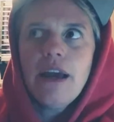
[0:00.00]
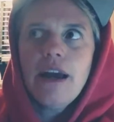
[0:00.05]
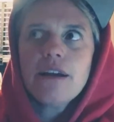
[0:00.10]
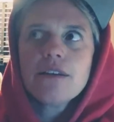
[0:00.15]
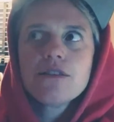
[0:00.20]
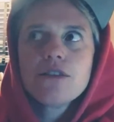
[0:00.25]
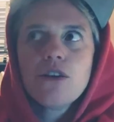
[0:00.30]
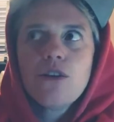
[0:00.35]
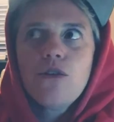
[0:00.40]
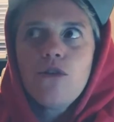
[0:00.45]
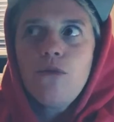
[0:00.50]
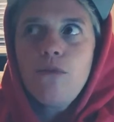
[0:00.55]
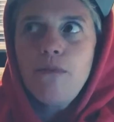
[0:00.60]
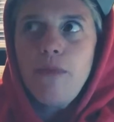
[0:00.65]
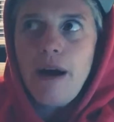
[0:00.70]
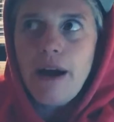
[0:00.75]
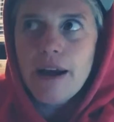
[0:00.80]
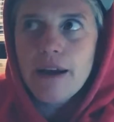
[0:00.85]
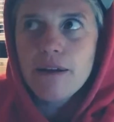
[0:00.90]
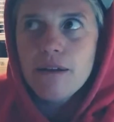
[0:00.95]
So
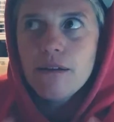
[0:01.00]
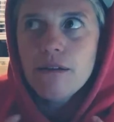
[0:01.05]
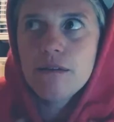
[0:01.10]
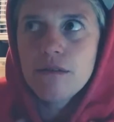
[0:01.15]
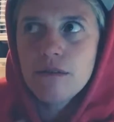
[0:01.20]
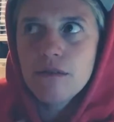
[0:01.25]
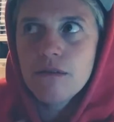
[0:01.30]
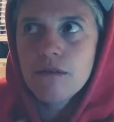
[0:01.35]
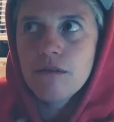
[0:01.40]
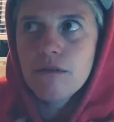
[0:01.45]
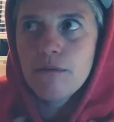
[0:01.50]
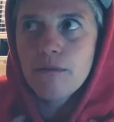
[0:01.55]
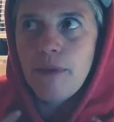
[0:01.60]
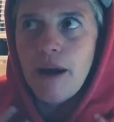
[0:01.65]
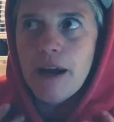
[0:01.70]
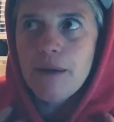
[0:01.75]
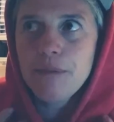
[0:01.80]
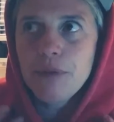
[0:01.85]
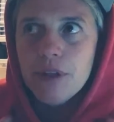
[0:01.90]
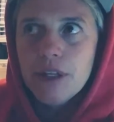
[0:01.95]
my
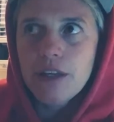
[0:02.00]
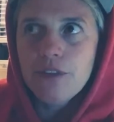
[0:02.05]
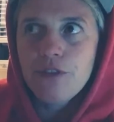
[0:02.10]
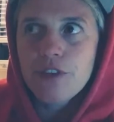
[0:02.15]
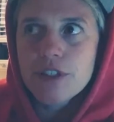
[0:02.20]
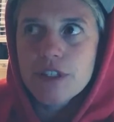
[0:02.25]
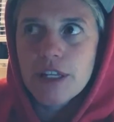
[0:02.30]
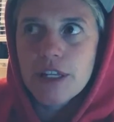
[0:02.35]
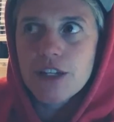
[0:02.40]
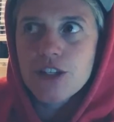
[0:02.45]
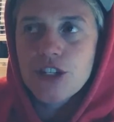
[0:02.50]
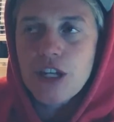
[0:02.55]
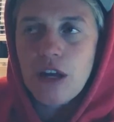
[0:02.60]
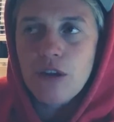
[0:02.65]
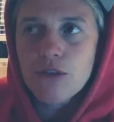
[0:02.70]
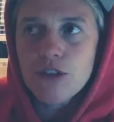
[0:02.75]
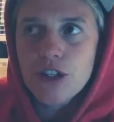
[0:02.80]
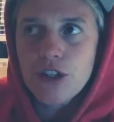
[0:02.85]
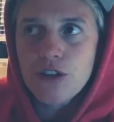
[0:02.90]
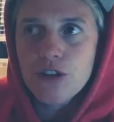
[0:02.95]
belief is that
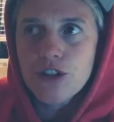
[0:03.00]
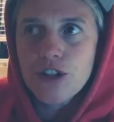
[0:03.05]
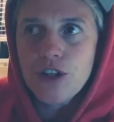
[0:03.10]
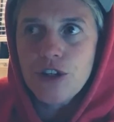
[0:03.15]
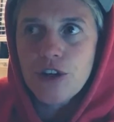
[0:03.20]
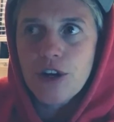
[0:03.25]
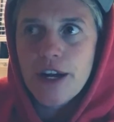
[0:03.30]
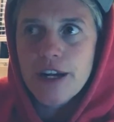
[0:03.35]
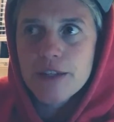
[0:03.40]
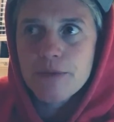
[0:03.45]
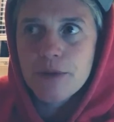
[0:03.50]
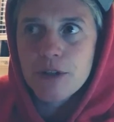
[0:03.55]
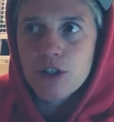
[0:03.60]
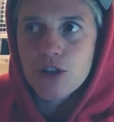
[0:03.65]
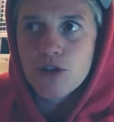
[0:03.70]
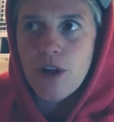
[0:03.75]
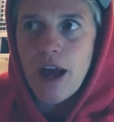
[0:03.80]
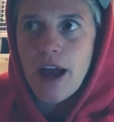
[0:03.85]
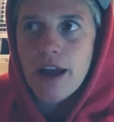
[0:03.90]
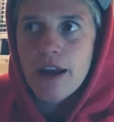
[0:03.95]
Sheldon Jeter Jr. has been
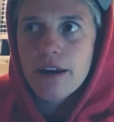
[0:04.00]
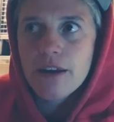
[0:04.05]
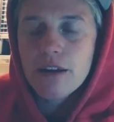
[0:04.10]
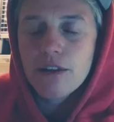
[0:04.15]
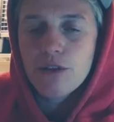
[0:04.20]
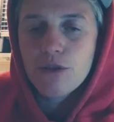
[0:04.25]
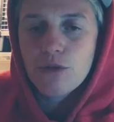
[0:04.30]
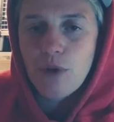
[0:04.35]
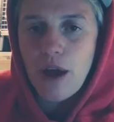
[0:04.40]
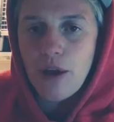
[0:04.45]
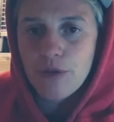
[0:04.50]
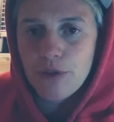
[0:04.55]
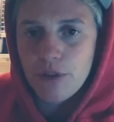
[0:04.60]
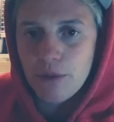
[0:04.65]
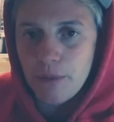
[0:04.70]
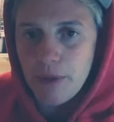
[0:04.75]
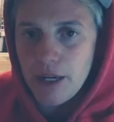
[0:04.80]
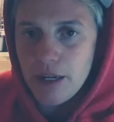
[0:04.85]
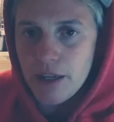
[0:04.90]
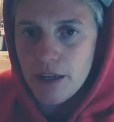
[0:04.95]
tried throughout
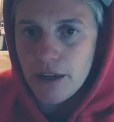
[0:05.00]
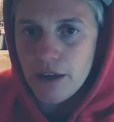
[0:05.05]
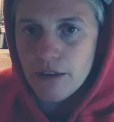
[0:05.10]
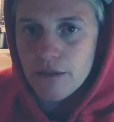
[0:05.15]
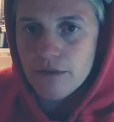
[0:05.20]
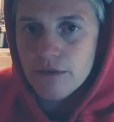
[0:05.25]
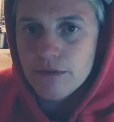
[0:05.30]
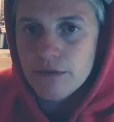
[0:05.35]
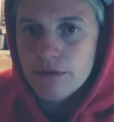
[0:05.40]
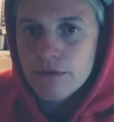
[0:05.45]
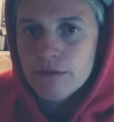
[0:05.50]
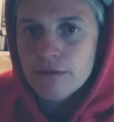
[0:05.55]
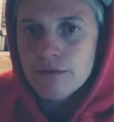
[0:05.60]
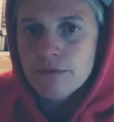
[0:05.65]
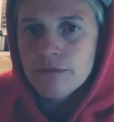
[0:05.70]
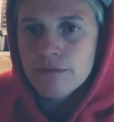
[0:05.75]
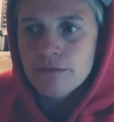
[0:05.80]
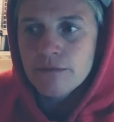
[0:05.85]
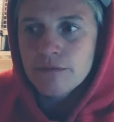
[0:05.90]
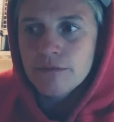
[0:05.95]
the media.
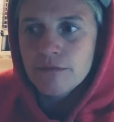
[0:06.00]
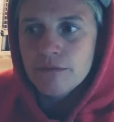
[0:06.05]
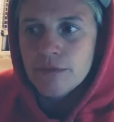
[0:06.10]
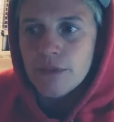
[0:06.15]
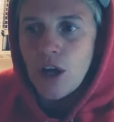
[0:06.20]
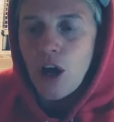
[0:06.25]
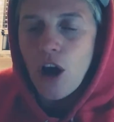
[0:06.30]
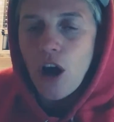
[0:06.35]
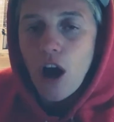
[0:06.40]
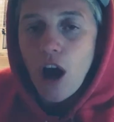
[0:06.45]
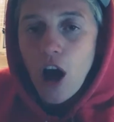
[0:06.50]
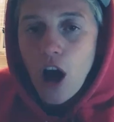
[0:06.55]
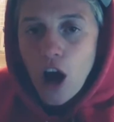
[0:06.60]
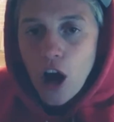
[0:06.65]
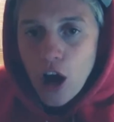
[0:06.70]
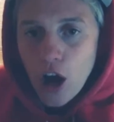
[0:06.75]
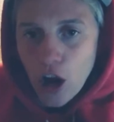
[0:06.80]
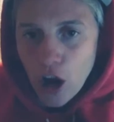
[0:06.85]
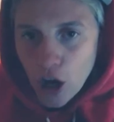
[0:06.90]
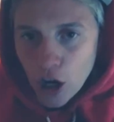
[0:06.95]

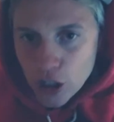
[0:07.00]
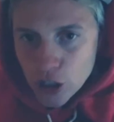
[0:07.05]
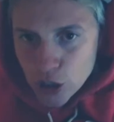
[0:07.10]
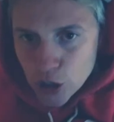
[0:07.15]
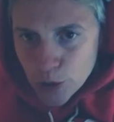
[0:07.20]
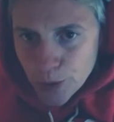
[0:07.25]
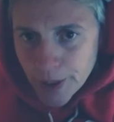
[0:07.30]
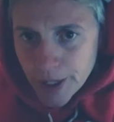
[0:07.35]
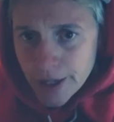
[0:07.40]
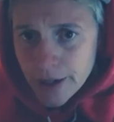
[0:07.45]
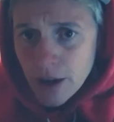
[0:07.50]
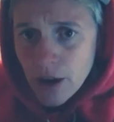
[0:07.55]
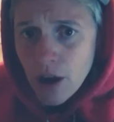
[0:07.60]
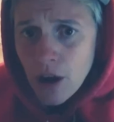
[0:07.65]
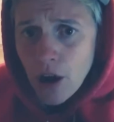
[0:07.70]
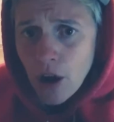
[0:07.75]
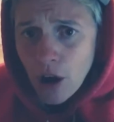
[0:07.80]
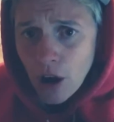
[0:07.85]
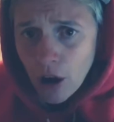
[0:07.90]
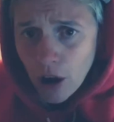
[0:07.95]
100
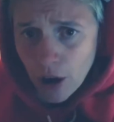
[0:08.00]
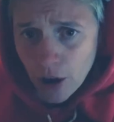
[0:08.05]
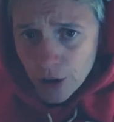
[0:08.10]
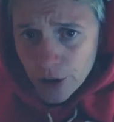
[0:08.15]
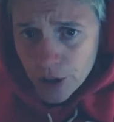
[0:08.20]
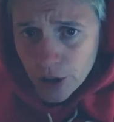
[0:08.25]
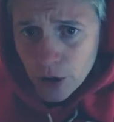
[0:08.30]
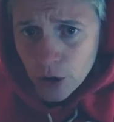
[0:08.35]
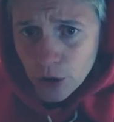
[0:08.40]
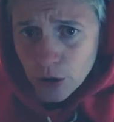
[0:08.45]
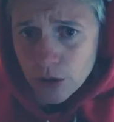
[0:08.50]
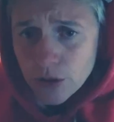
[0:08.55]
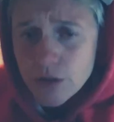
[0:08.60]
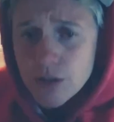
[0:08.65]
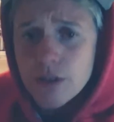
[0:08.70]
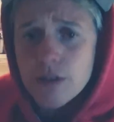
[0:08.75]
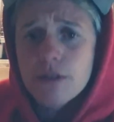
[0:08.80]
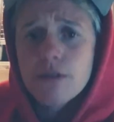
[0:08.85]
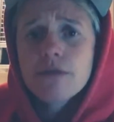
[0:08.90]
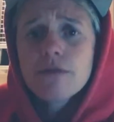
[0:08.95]

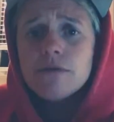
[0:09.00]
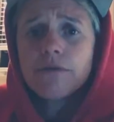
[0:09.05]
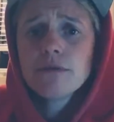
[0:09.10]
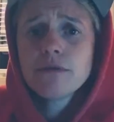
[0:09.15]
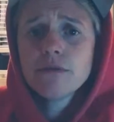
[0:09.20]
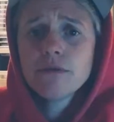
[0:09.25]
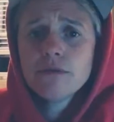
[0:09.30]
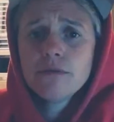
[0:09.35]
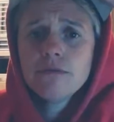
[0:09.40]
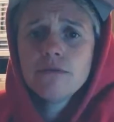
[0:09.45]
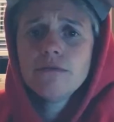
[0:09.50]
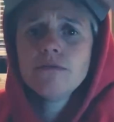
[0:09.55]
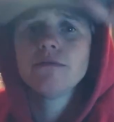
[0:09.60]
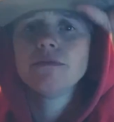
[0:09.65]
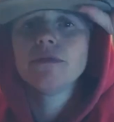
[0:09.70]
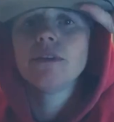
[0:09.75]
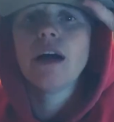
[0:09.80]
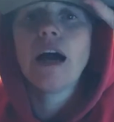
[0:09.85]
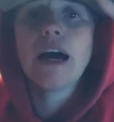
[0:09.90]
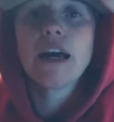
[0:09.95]
articles
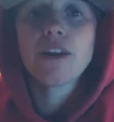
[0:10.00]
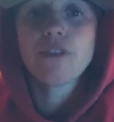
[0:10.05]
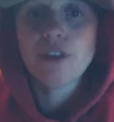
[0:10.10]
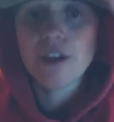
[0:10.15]
out of